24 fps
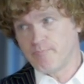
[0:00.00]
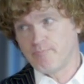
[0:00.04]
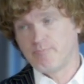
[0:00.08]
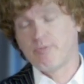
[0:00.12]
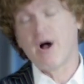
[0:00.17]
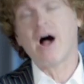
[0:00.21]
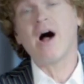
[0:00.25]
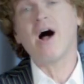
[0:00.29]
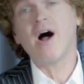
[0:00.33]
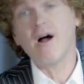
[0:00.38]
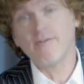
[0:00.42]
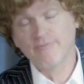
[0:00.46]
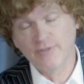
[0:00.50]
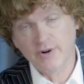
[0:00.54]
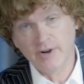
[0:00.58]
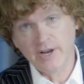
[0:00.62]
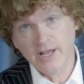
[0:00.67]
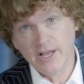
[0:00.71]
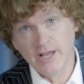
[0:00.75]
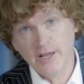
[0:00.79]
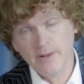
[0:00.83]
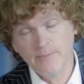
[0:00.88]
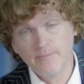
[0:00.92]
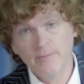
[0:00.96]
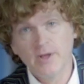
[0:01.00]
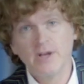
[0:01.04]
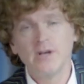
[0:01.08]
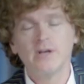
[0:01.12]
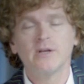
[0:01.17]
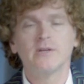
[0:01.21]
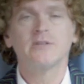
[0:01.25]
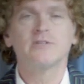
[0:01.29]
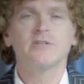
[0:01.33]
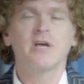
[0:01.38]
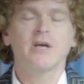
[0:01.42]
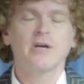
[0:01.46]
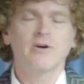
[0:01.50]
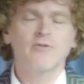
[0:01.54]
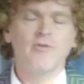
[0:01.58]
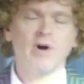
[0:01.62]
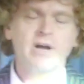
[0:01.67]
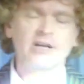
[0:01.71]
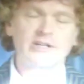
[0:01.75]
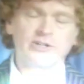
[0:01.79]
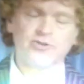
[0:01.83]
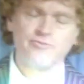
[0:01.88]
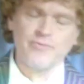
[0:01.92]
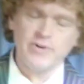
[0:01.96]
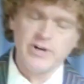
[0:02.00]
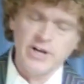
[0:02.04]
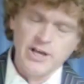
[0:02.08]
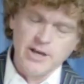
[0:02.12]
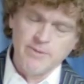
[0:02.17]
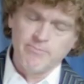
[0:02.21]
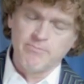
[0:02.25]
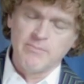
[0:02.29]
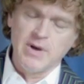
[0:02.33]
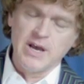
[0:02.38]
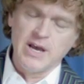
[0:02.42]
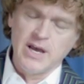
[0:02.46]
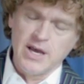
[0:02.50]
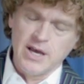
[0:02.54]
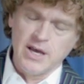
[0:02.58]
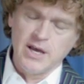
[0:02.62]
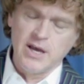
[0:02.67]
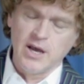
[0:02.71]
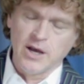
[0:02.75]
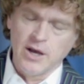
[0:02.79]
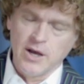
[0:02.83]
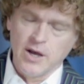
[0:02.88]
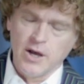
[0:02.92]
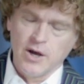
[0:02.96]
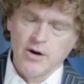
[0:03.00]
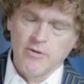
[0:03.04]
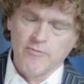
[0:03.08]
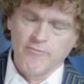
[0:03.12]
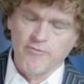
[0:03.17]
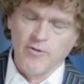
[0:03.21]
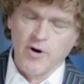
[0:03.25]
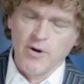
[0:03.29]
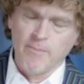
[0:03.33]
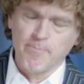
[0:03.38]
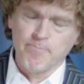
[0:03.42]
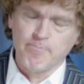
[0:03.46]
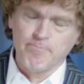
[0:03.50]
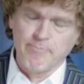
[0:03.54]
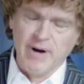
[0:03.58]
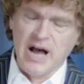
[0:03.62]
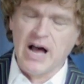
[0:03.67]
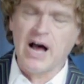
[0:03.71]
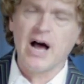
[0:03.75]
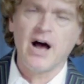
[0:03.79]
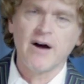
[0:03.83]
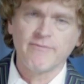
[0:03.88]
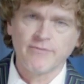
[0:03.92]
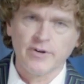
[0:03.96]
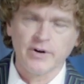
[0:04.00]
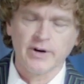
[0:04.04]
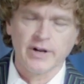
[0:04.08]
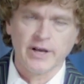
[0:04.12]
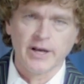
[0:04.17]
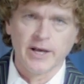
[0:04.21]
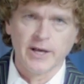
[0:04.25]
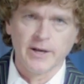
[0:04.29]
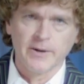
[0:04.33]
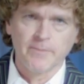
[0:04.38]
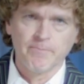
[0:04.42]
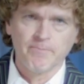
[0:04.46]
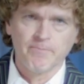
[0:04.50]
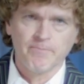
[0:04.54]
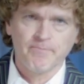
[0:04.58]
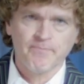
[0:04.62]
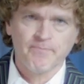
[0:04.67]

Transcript: poverty say Christ redeemed me from poverty